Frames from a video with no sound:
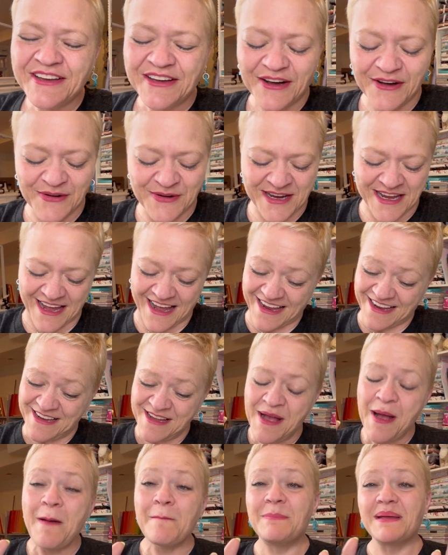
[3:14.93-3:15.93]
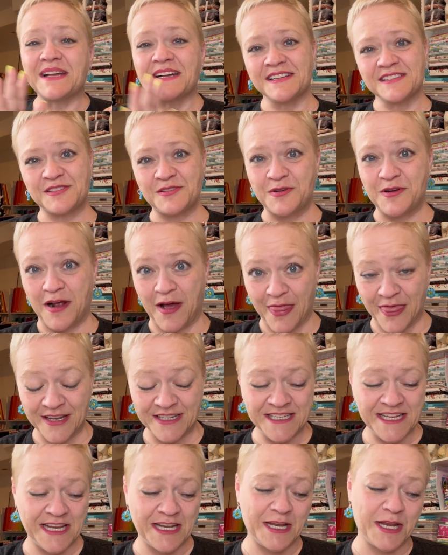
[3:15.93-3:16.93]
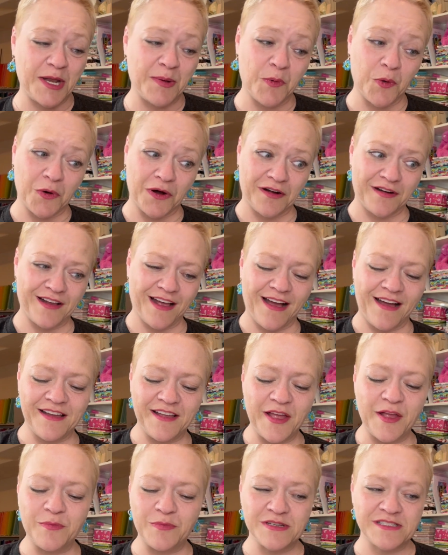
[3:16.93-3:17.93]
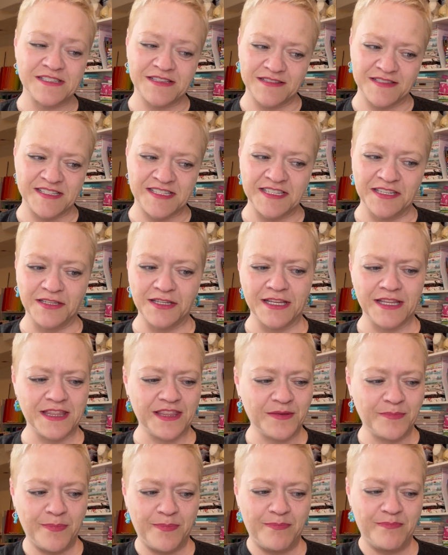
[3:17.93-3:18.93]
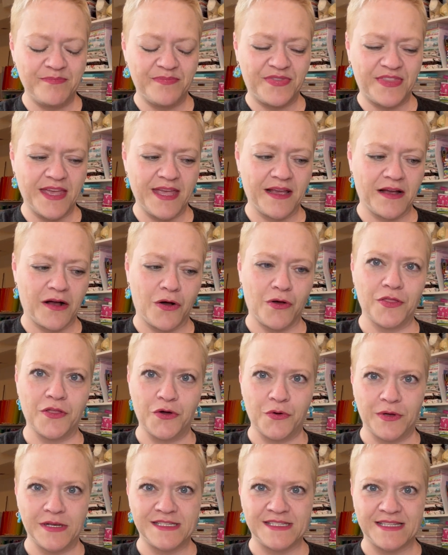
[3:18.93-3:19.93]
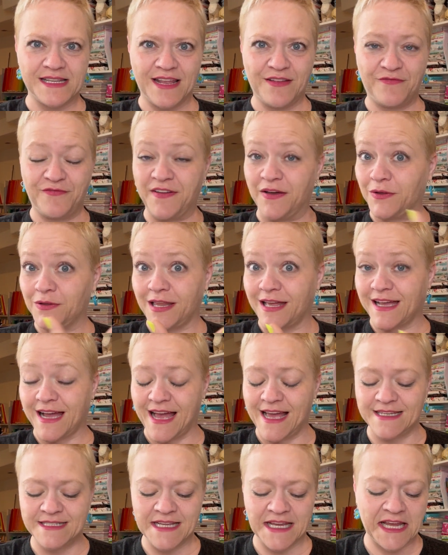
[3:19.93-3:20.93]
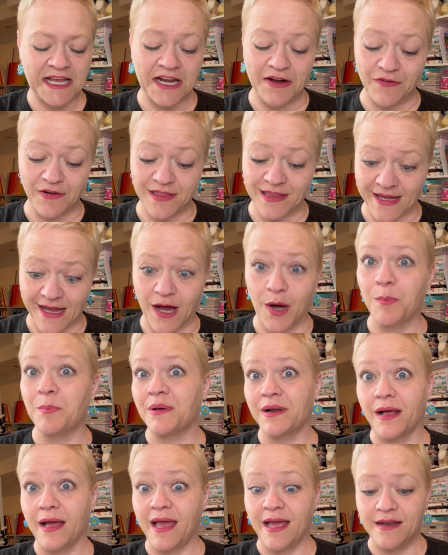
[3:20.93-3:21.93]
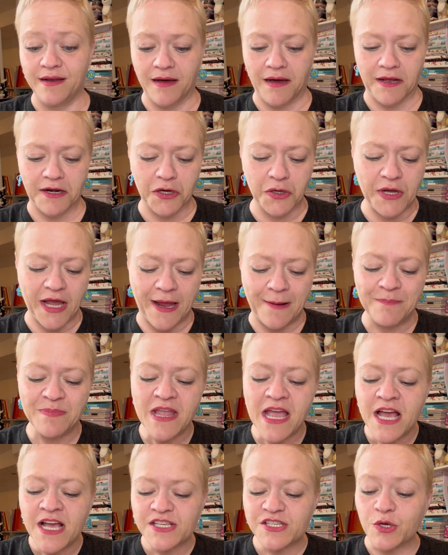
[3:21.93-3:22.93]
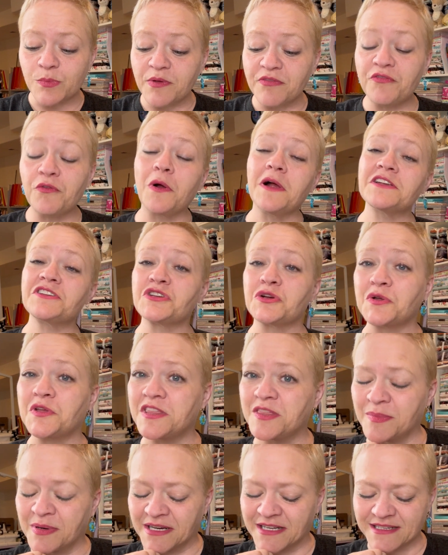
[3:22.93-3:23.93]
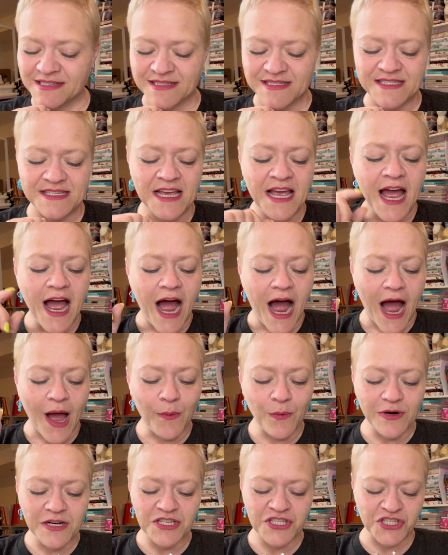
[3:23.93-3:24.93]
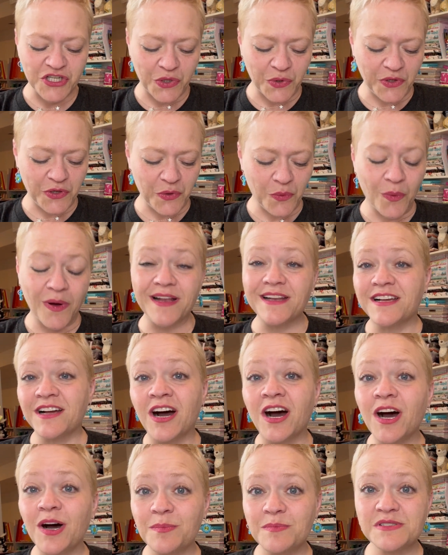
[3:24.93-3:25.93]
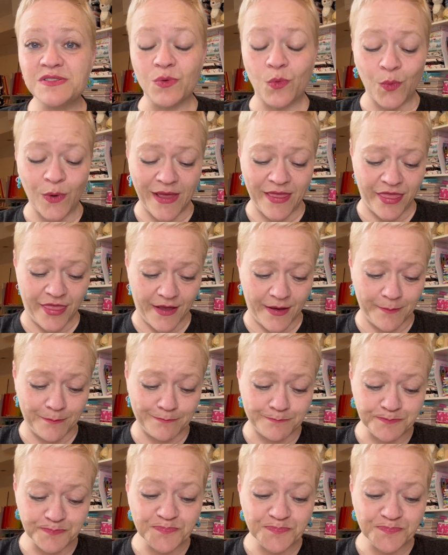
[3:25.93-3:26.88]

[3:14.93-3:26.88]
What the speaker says: Okay, because they're not in the tin anymore, it was still in the thing, although it felt like I had taken everything out, but I had not. Okay, so before I show you the buttons, I want to show you what comes with them.